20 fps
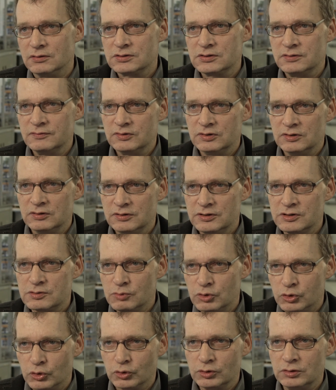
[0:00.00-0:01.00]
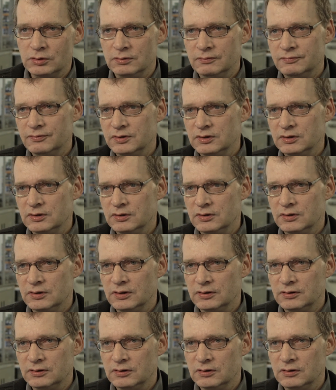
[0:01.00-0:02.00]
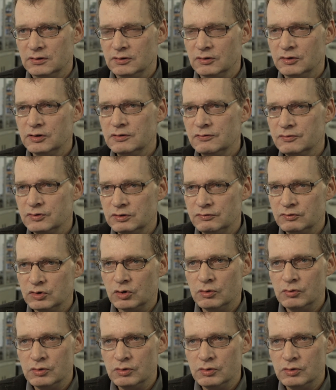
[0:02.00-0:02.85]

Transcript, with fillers: means we now utilize our machines more efficiently with